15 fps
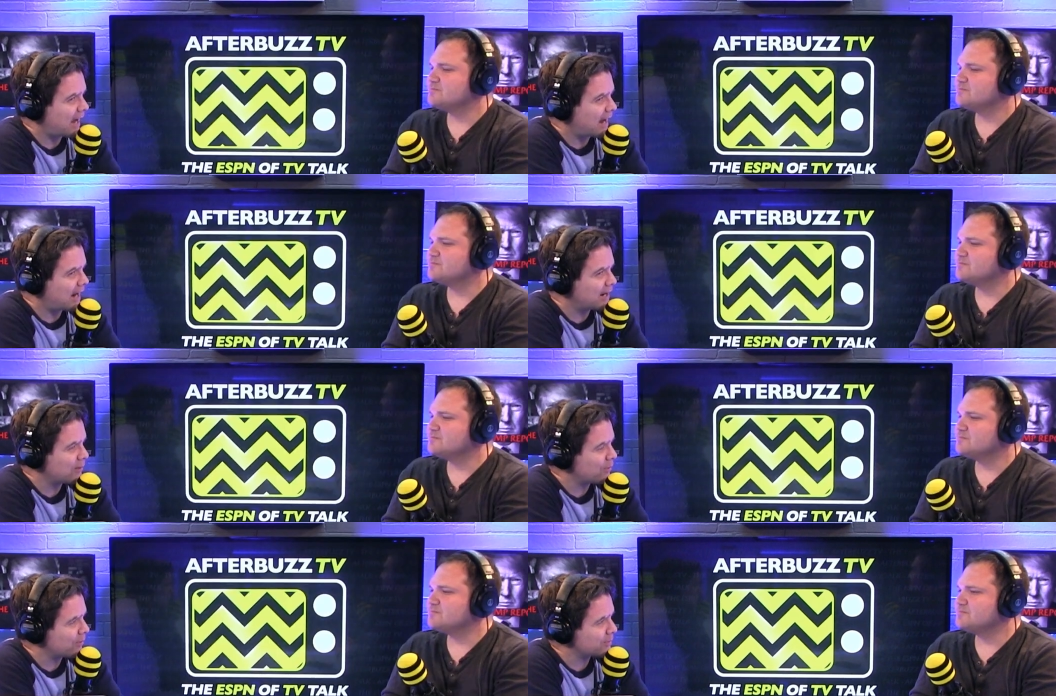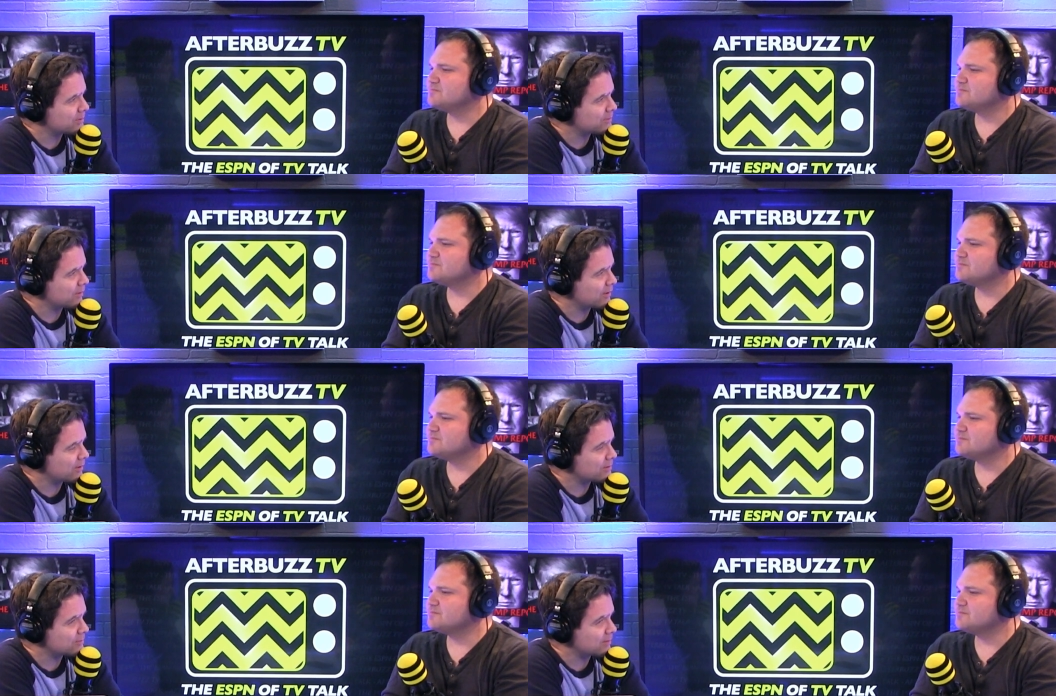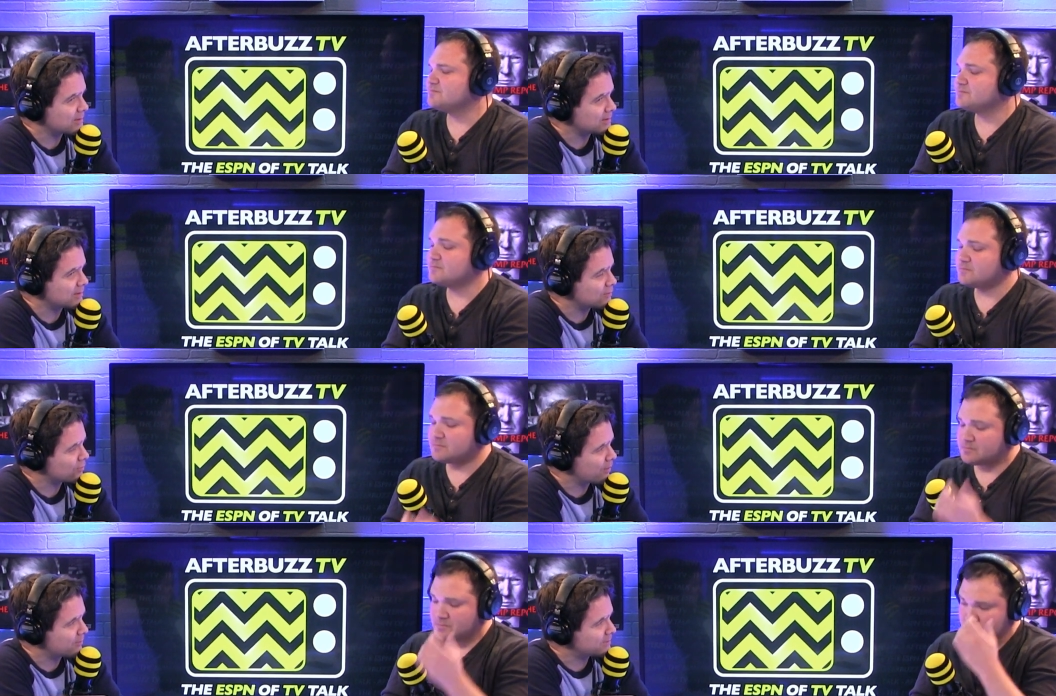Speaker 1: Iowa was one of those ones
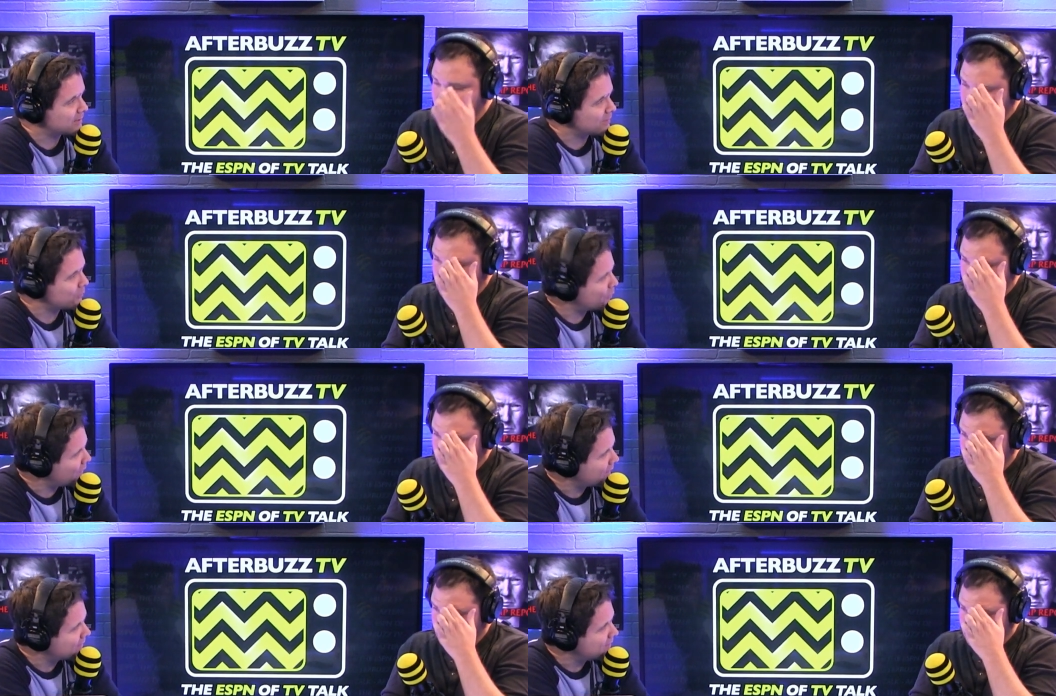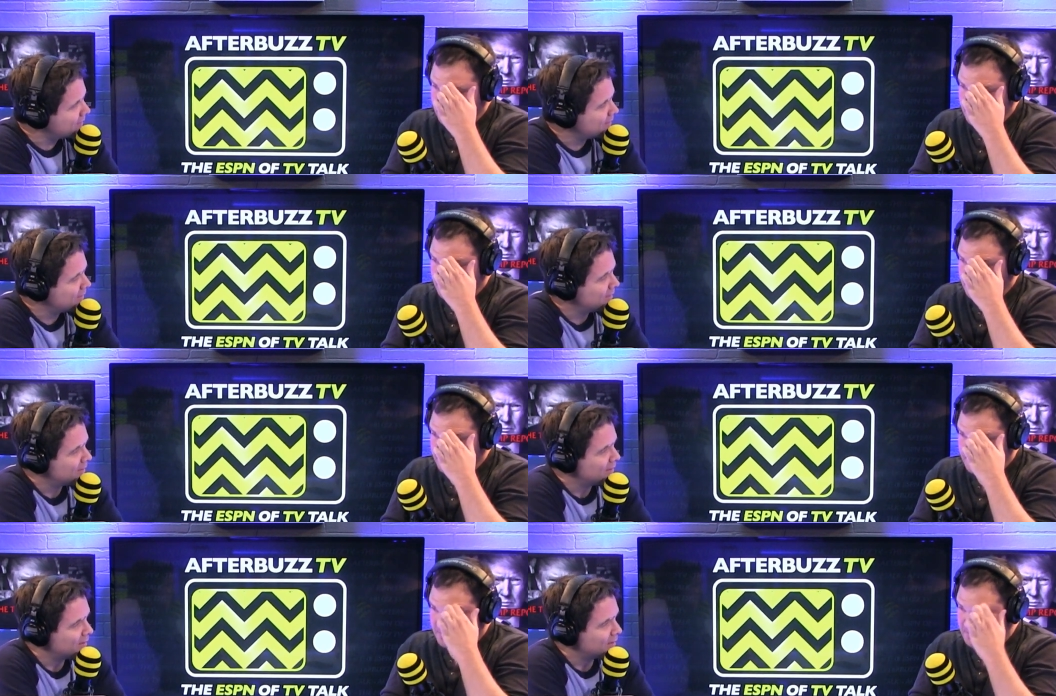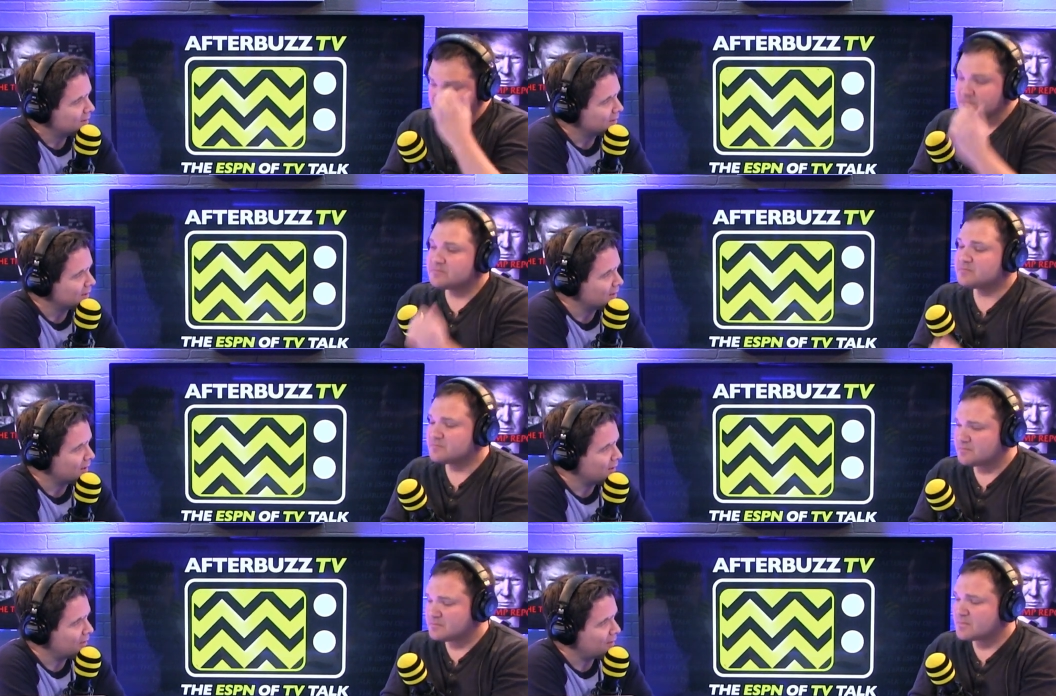that Trump didn't win.
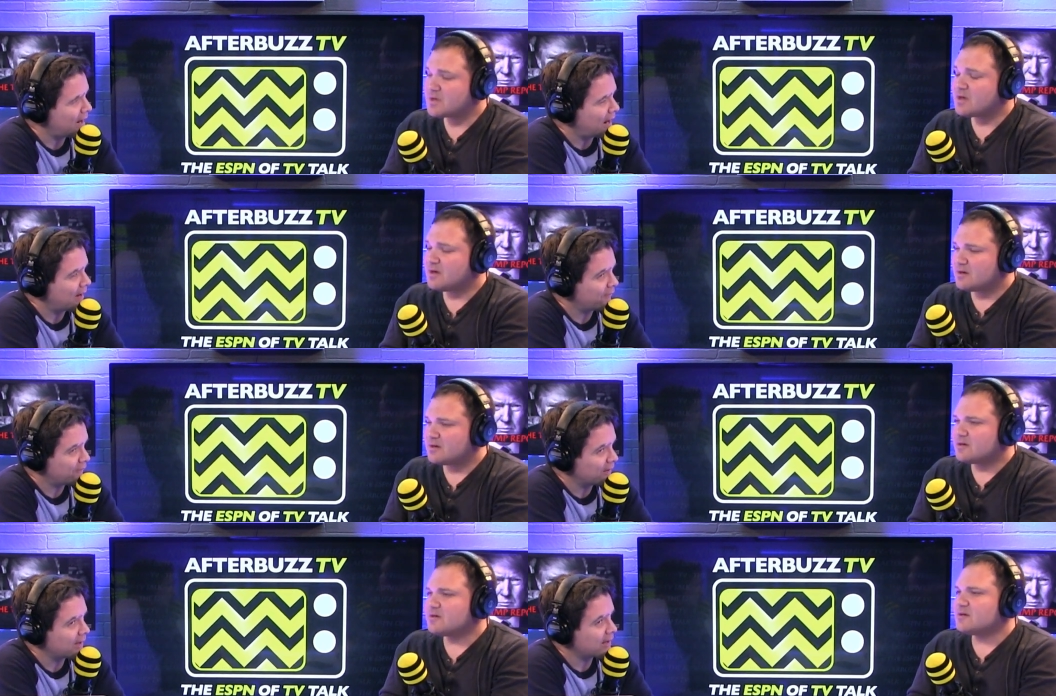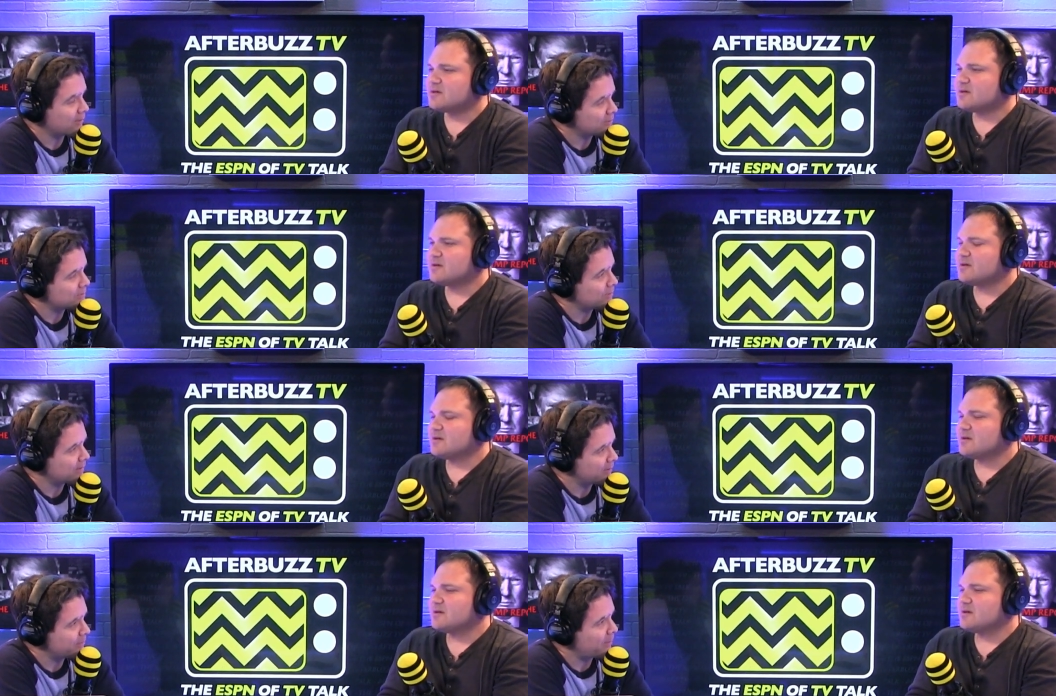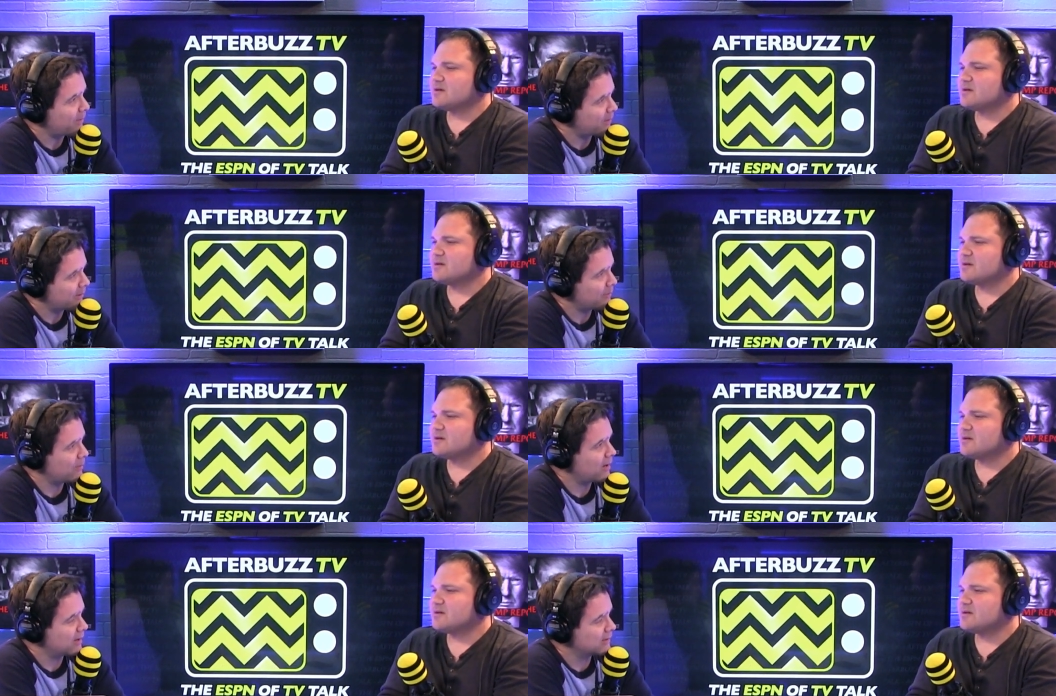You know, I feel like it was one that
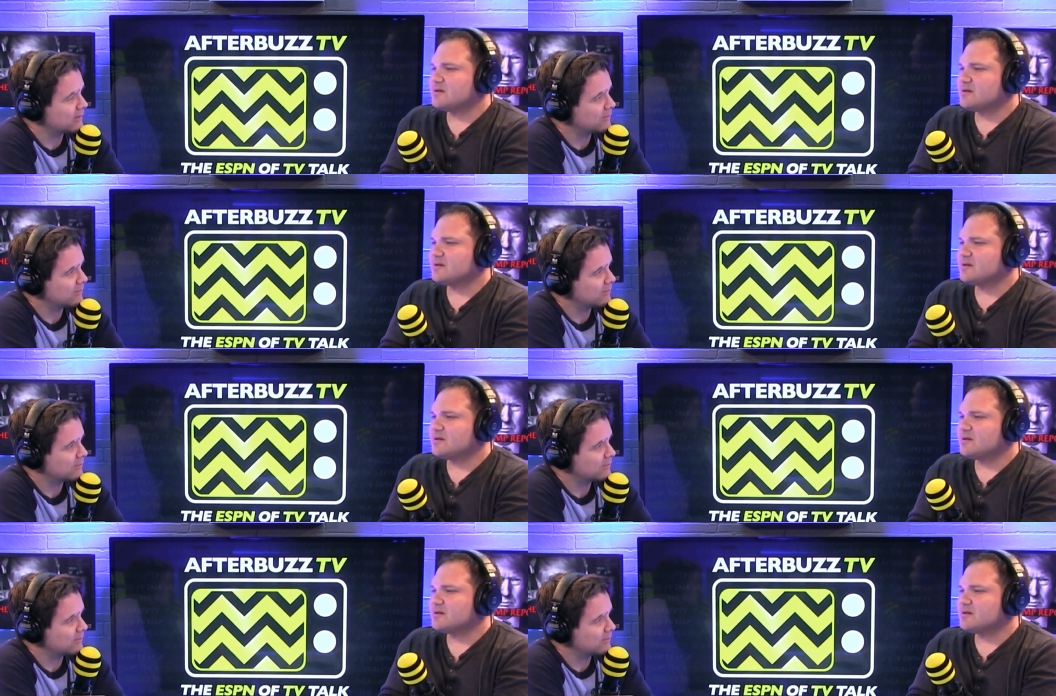Bernie won.